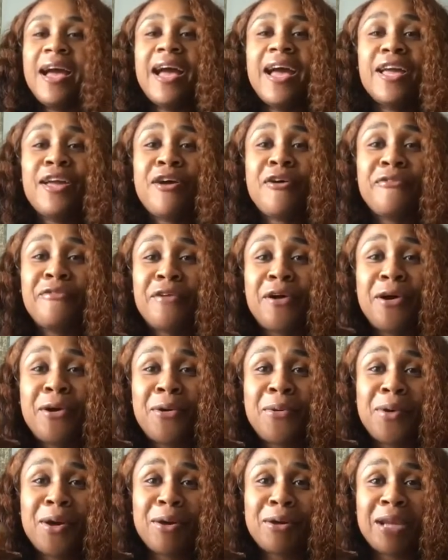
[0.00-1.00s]
hey, your
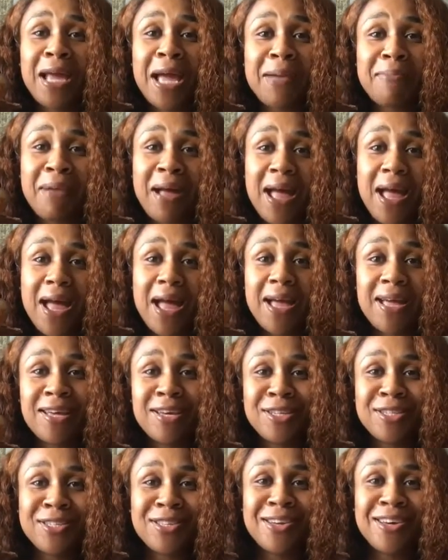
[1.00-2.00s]
phone work like mine?
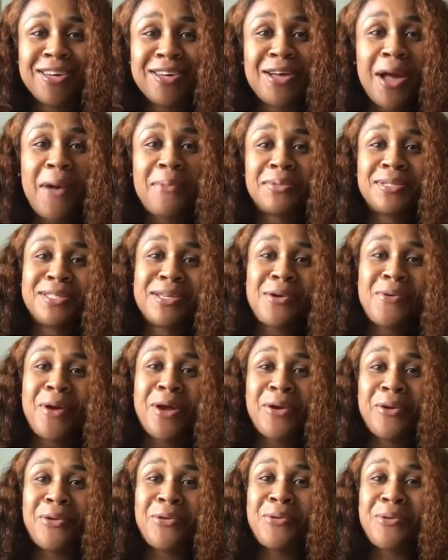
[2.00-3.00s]
Because I'm still
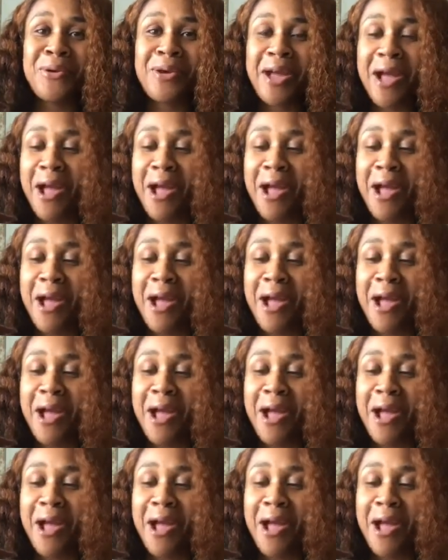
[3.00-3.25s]
waiting on you to